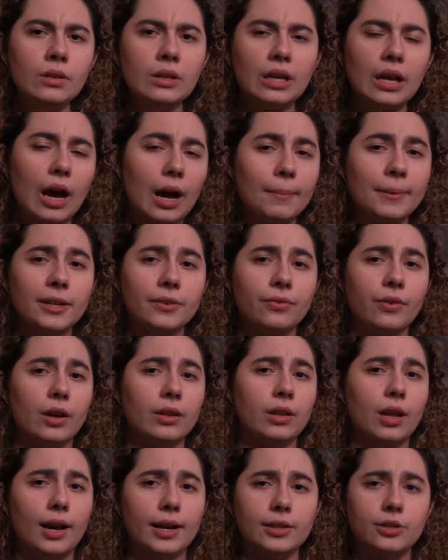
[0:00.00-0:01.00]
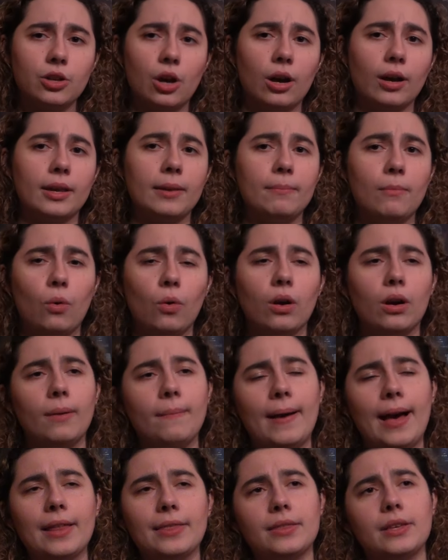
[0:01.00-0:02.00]
Comic Frontline talking more
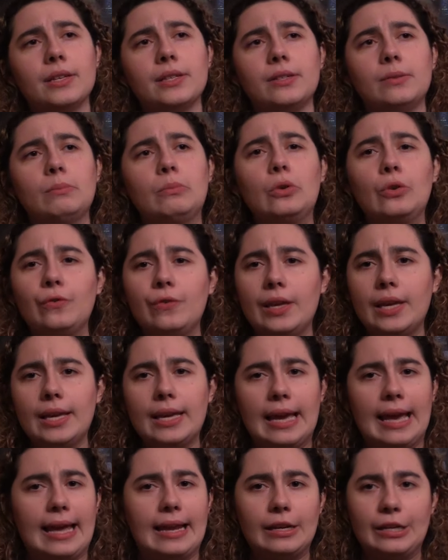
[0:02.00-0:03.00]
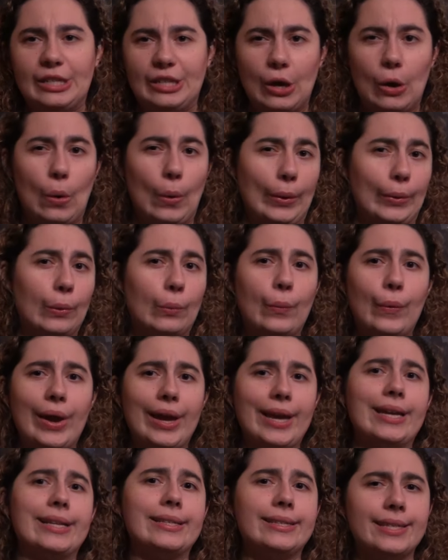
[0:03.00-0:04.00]
about this movie and going
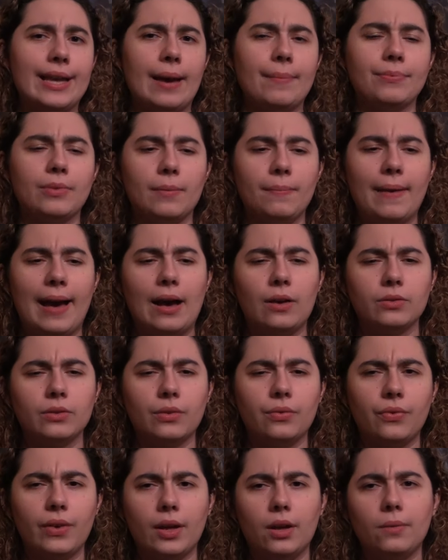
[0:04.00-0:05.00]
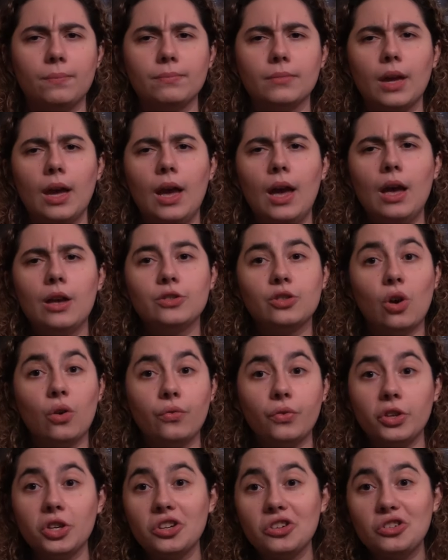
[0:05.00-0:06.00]
way in depth about the film. So
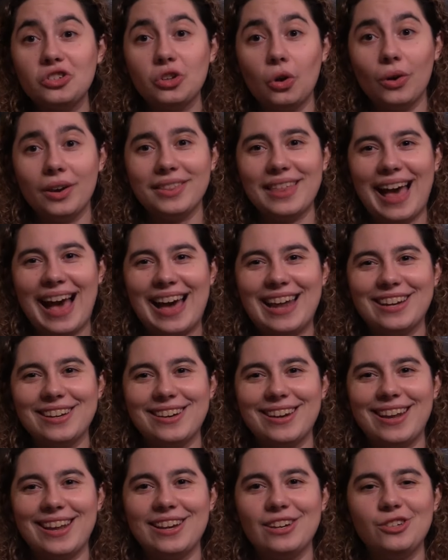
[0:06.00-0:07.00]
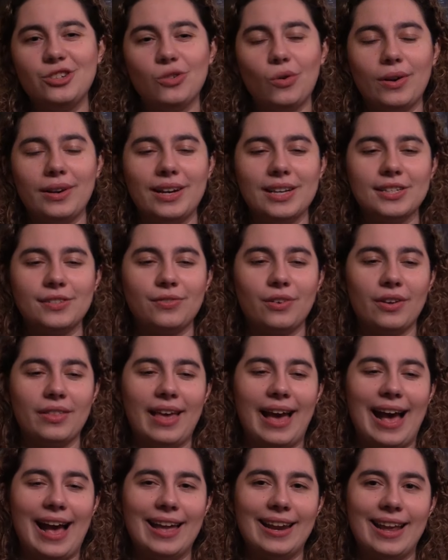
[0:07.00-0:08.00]
hopefully you enjoy that and join us for
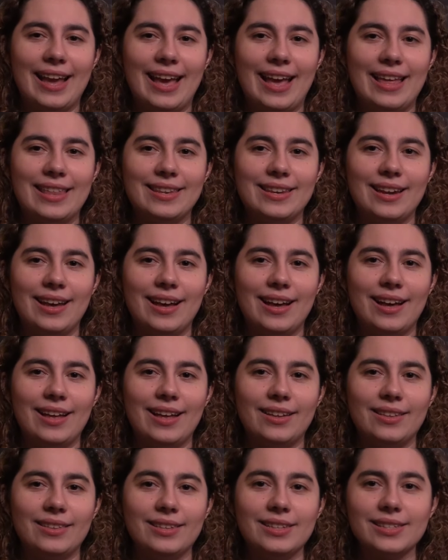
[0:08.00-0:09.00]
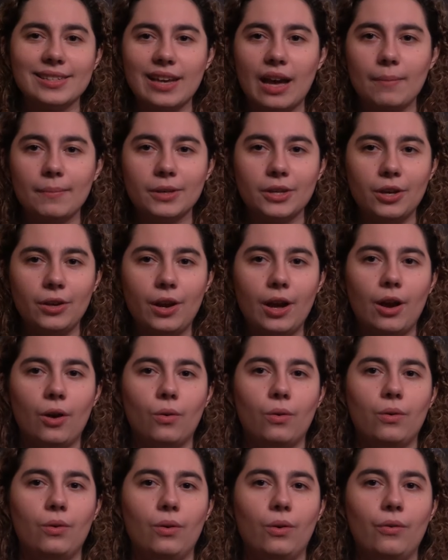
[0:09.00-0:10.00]
that. And this is Comic
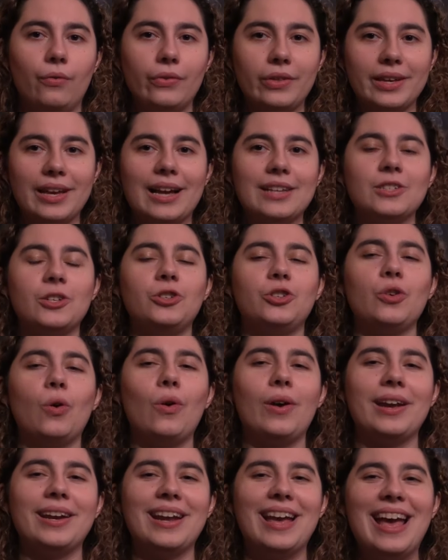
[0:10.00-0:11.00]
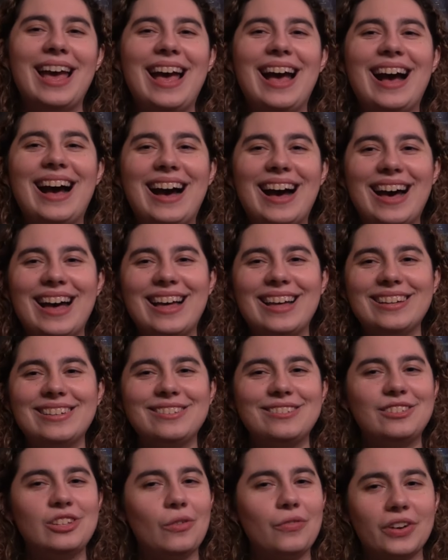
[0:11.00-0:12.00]
Inno. hopefully you guys enjoyed.
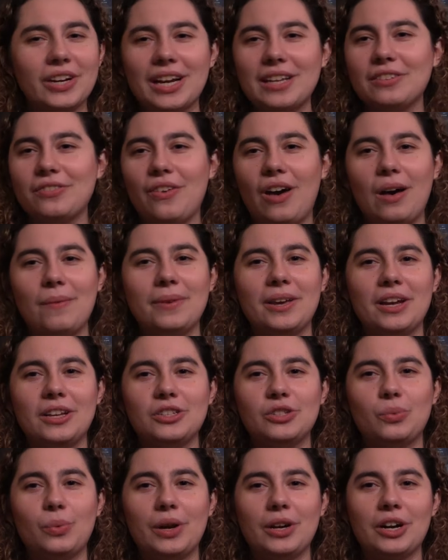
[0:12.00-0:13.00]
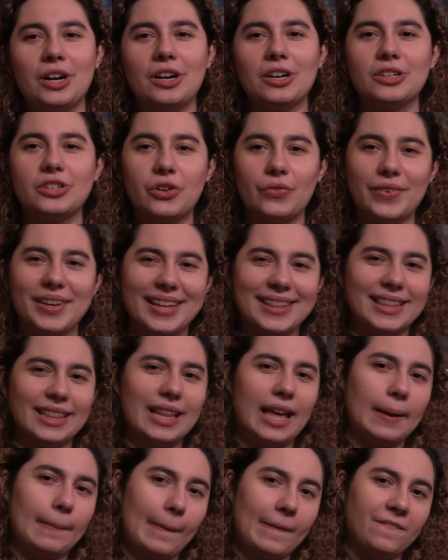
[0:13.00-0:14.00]
Don't forget to follow me on Twitter. Don't forget to
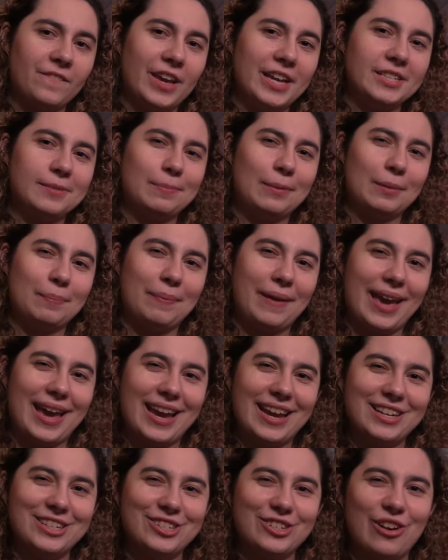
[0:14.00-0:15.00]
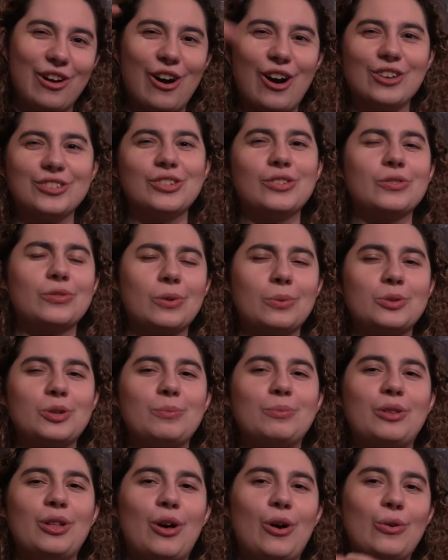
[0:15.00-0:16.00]
like my Facebook page. Also,
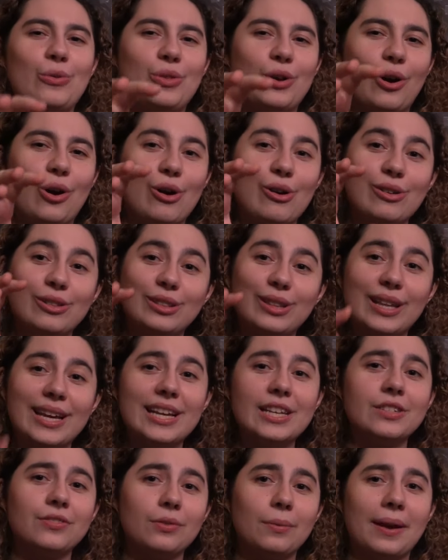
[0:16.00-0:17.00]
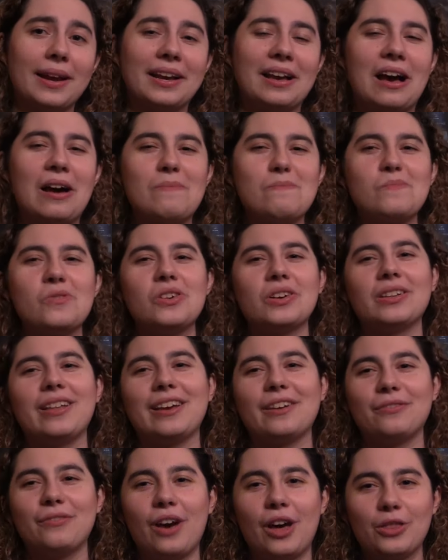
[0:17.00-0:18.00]
description below, there are links for my comic book,
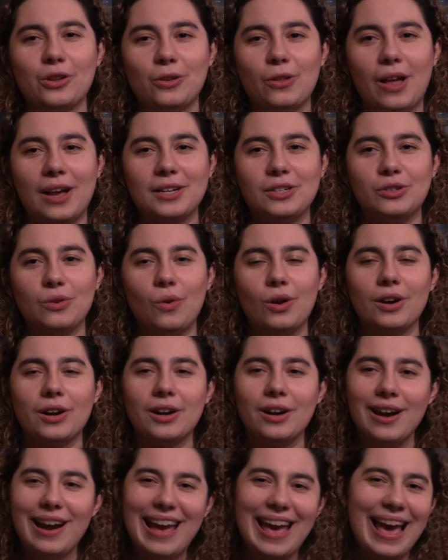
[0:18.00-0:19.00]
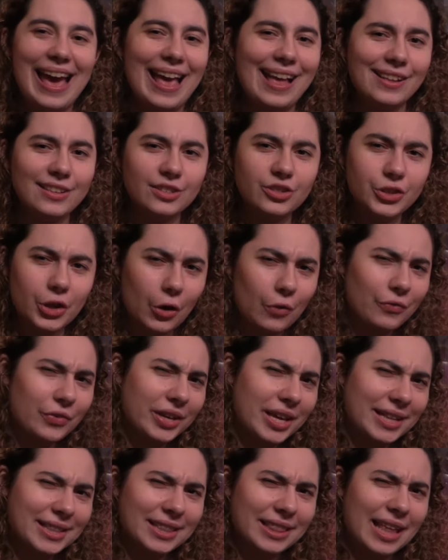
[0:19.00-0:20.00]
Like Father, Like Daughter. And don't
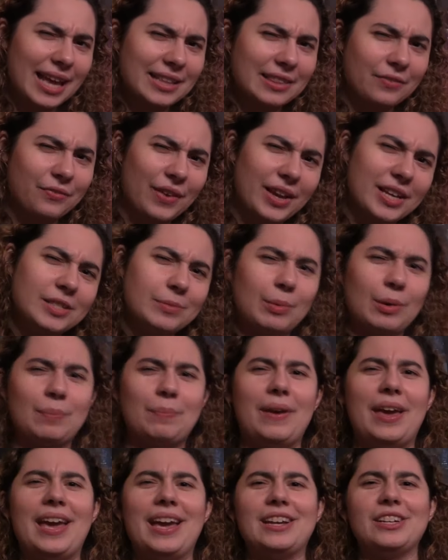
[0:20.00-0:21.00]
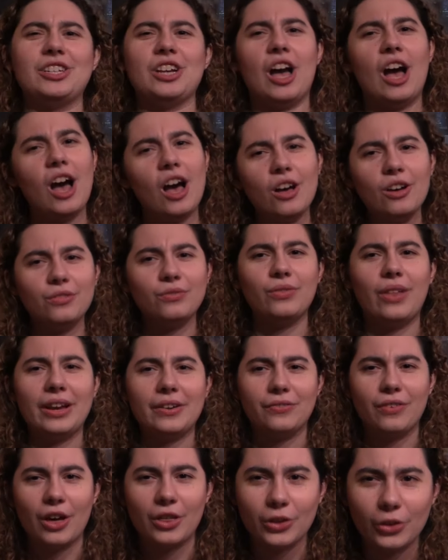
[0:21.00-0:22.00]
forget to like the Facebook page of
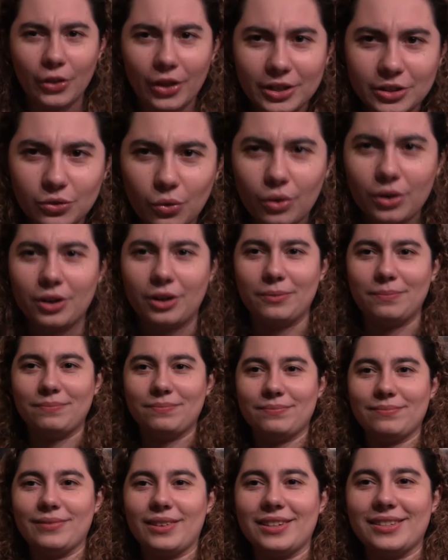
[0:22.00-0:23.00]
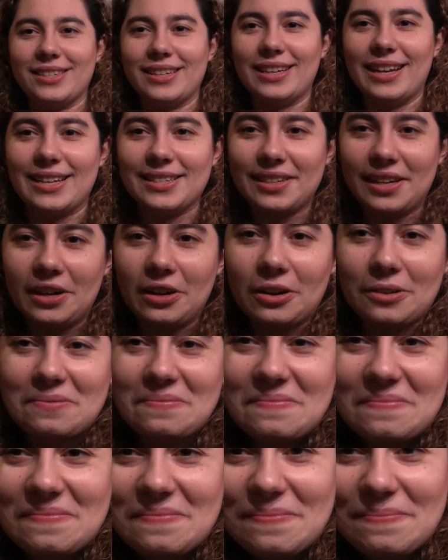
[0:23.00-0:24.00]
Like Father, Like Daughter. I'll see you guys later.
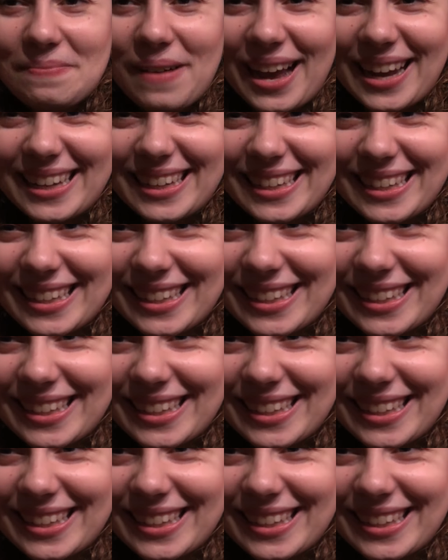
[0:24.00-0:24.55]
Bye.